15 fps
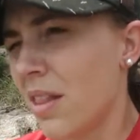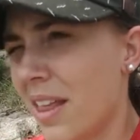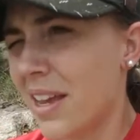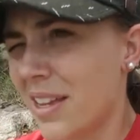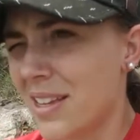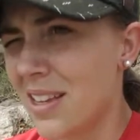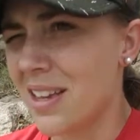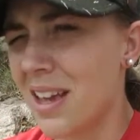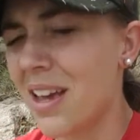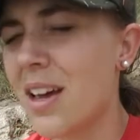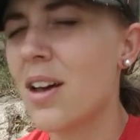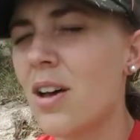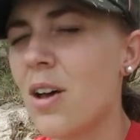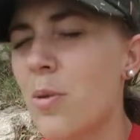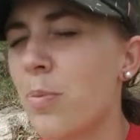like a,
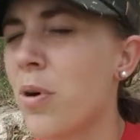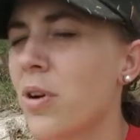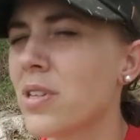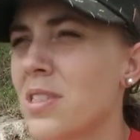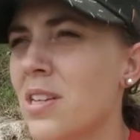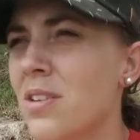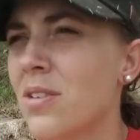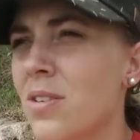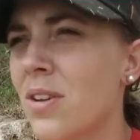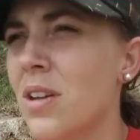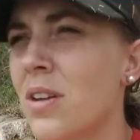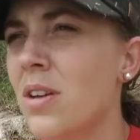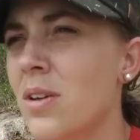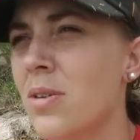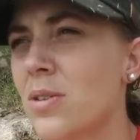pork
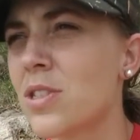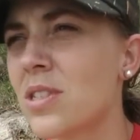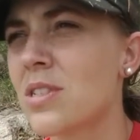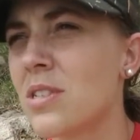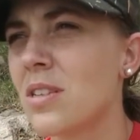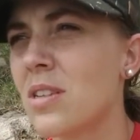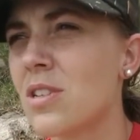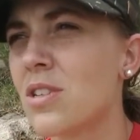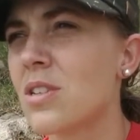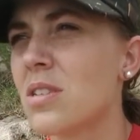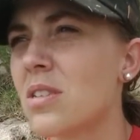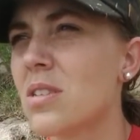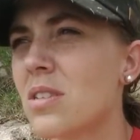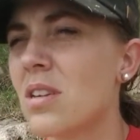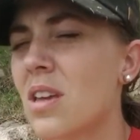tenderloin, just
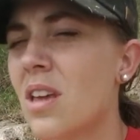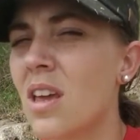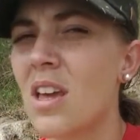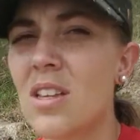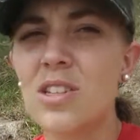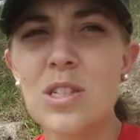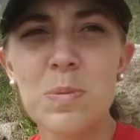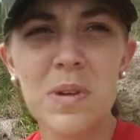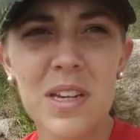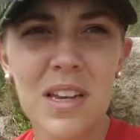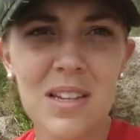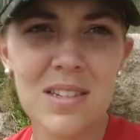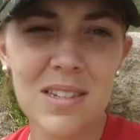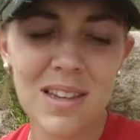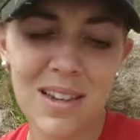delicious. Just
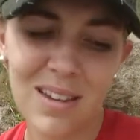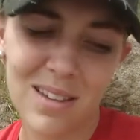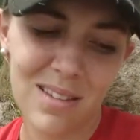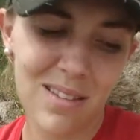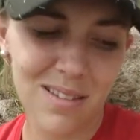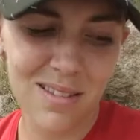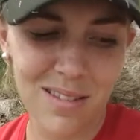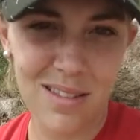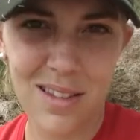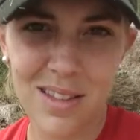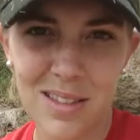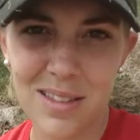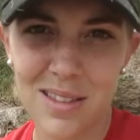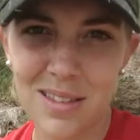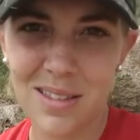because like
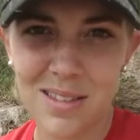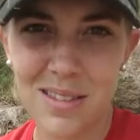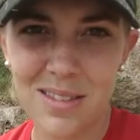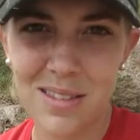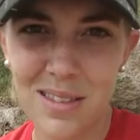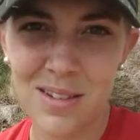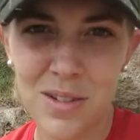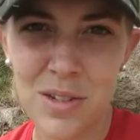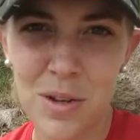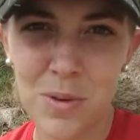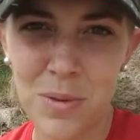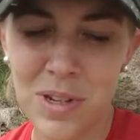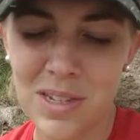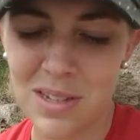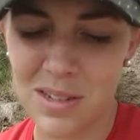it, there's no
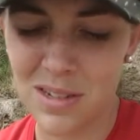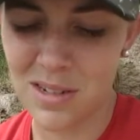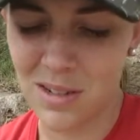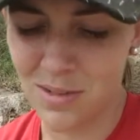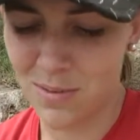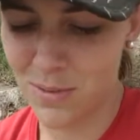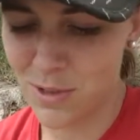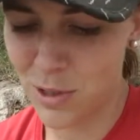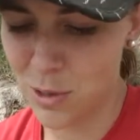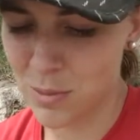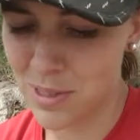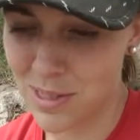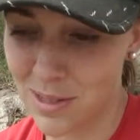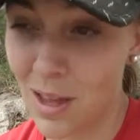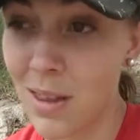reason to
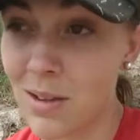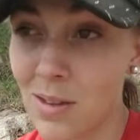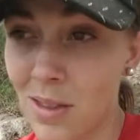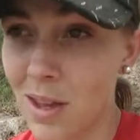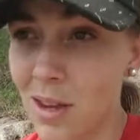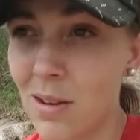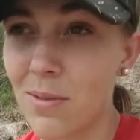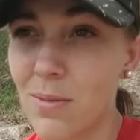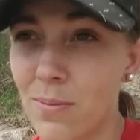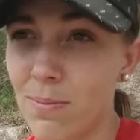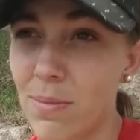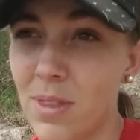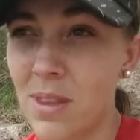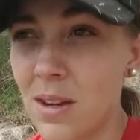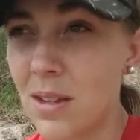be other than
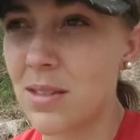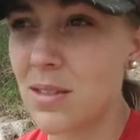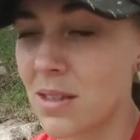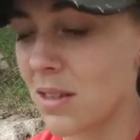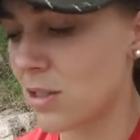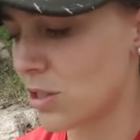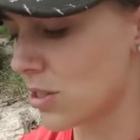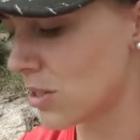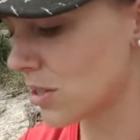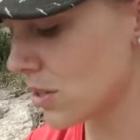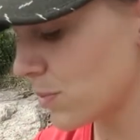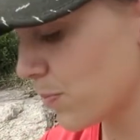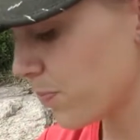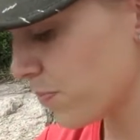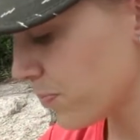that it's delicious.